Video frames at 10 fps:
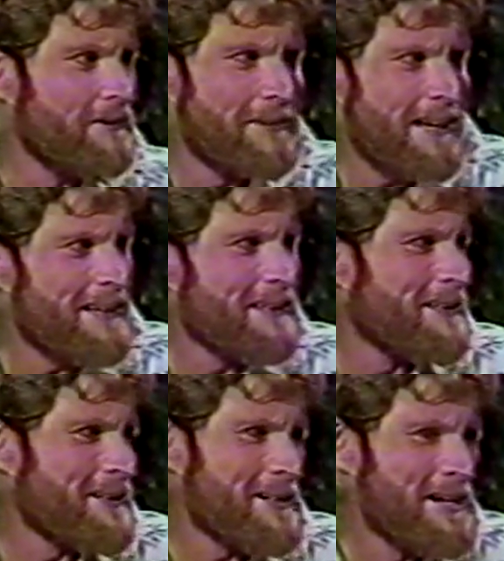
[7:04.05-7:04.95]

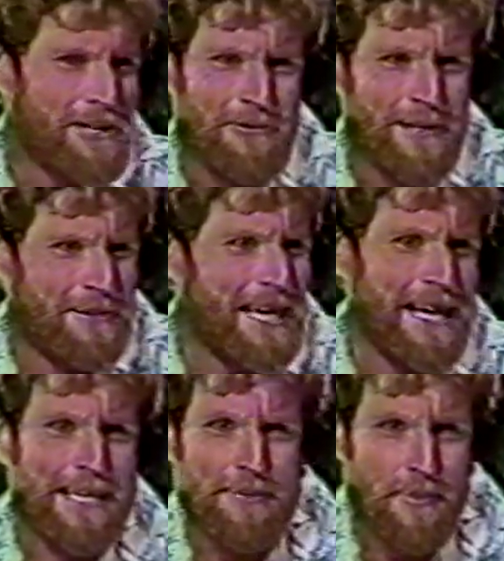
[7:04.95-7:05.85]
Haagen-Dazs ice cream,
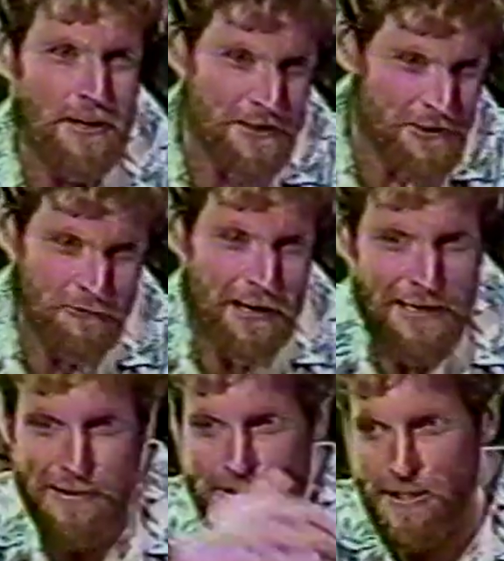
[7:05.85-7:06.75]
candy bars, just raked
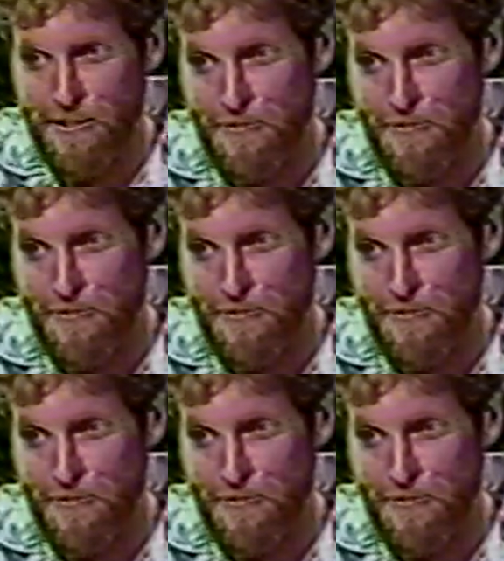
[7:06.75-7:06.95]
the shelves.